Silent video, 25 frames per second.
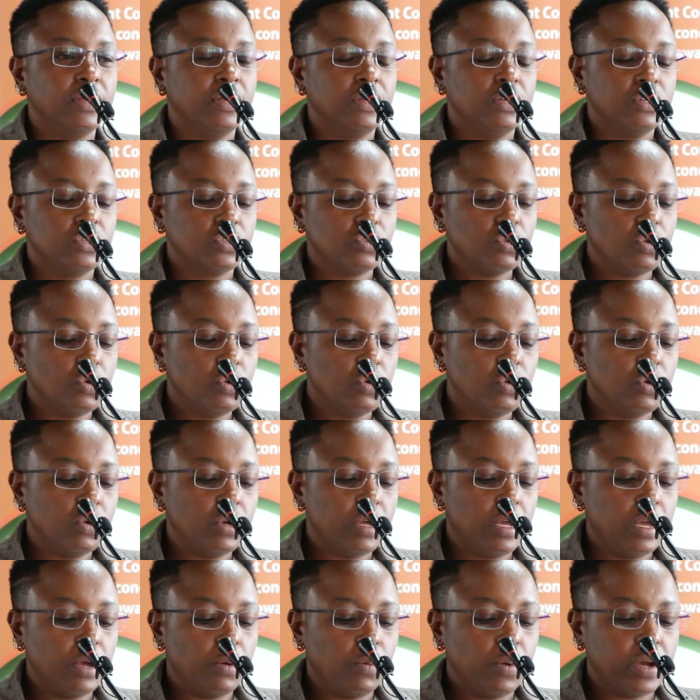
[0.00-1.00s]
So
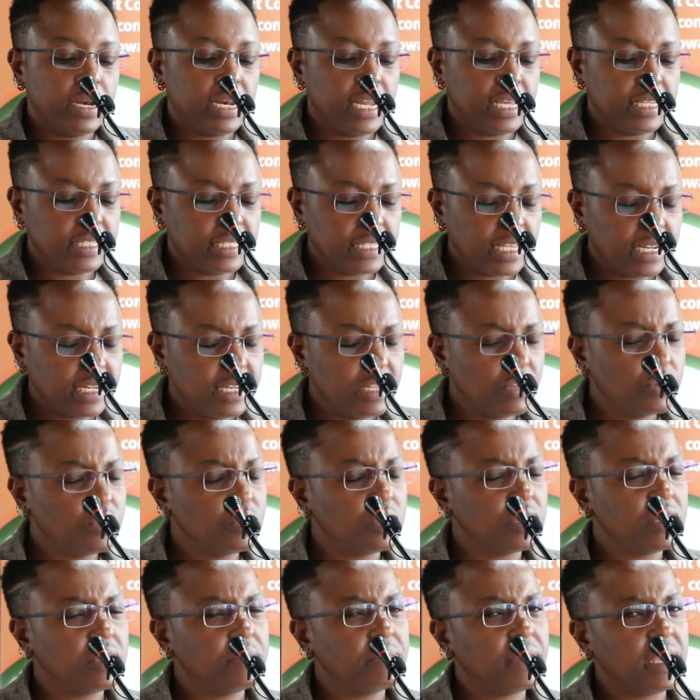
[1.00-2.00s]
when I sat down
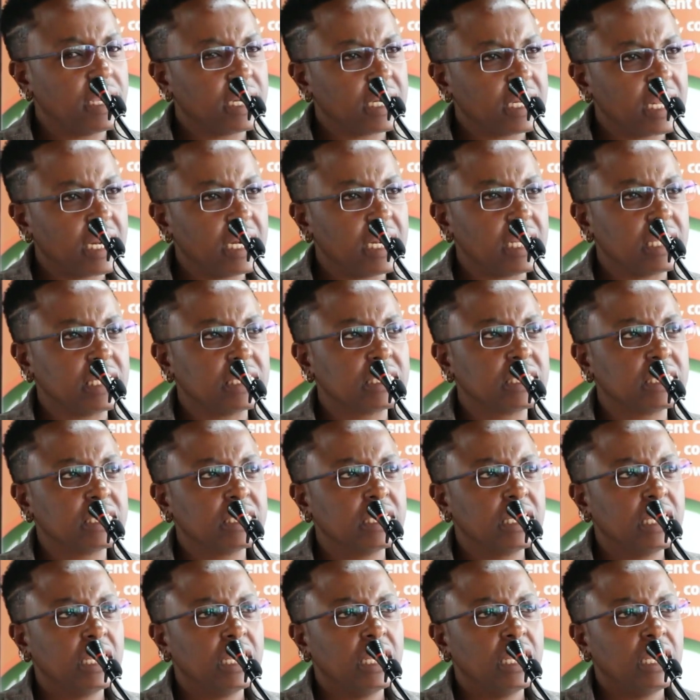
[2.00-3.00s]
with him, I realized,
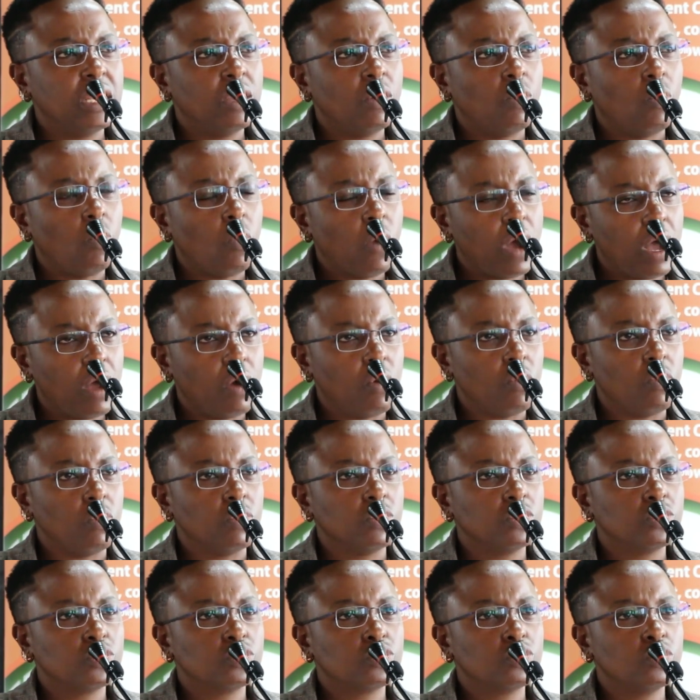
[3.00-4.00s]
wow,
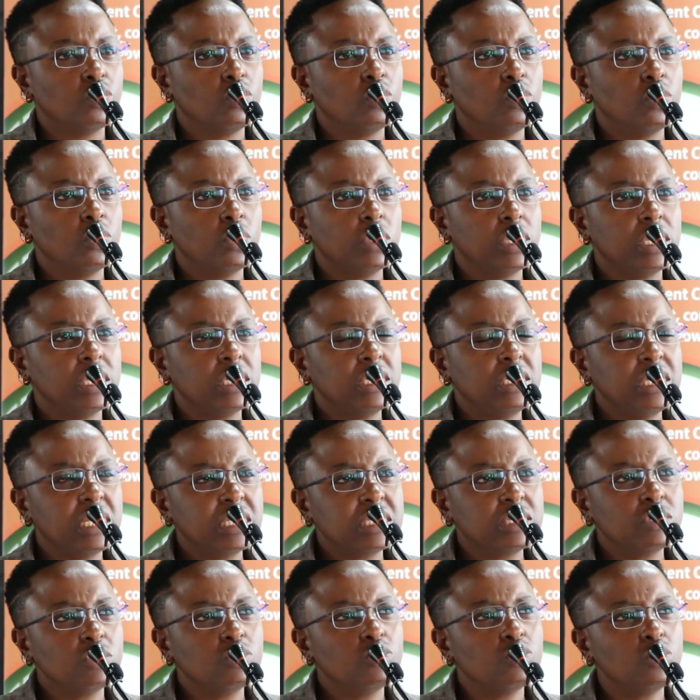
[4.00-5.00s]
so
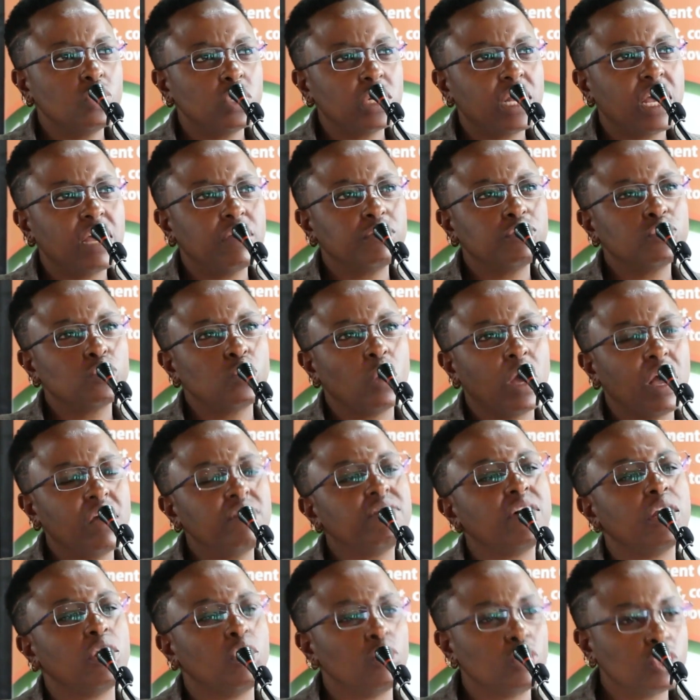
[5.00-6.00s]
you don't have to
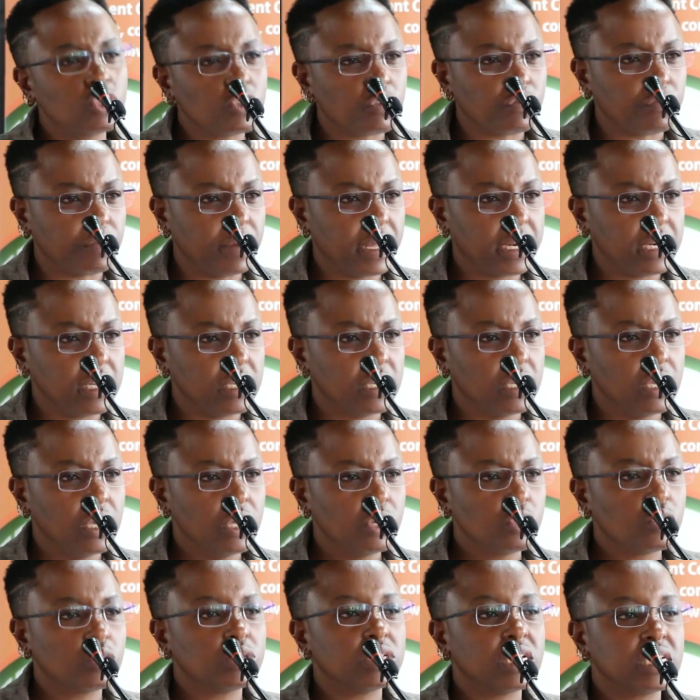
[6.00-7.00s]
have a lot of money
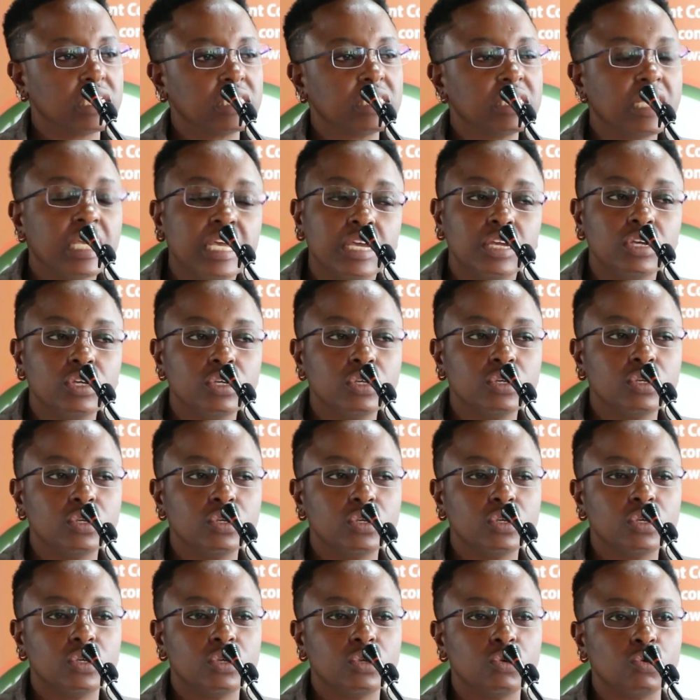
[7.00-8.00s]
to start saying
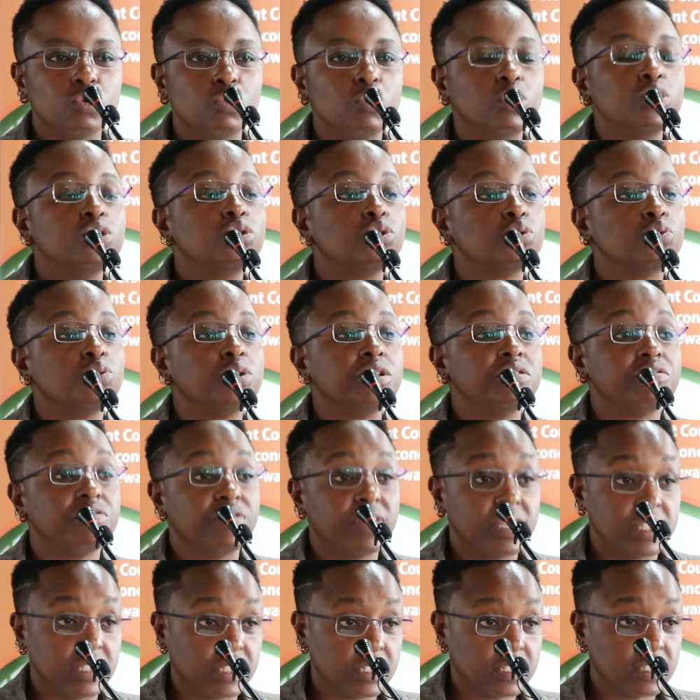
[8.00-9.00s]
you want to
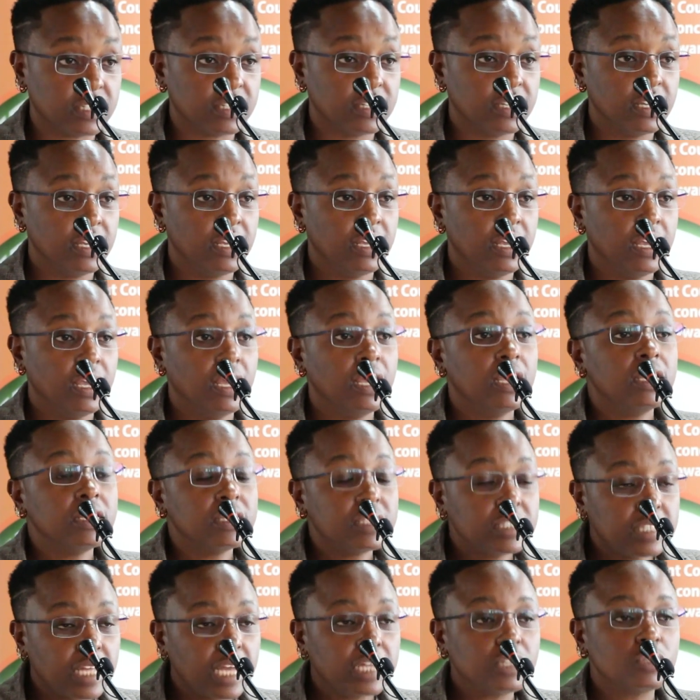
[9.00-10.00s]
invest.
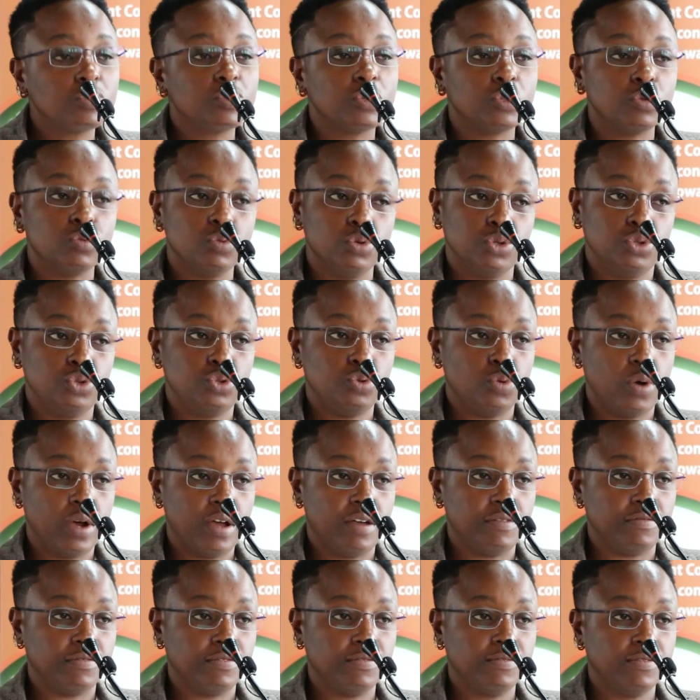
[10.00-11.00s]
Start with what you
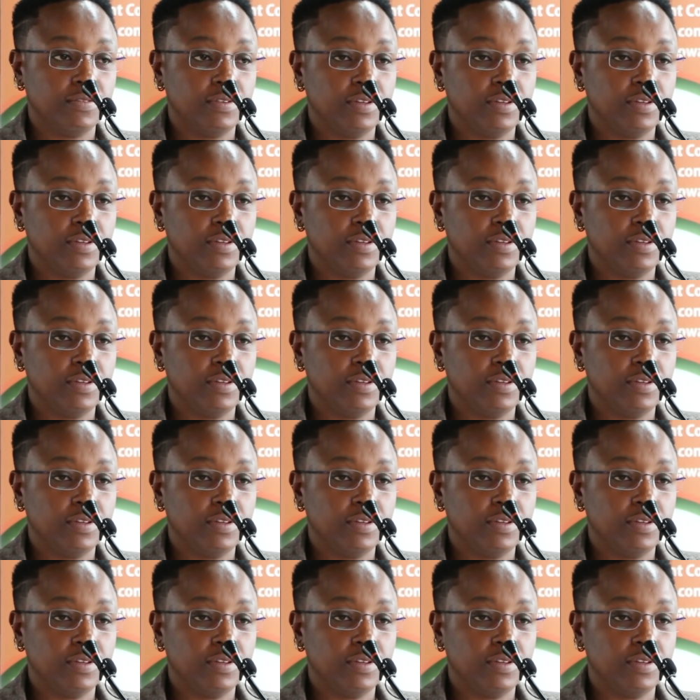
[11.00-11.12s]
have.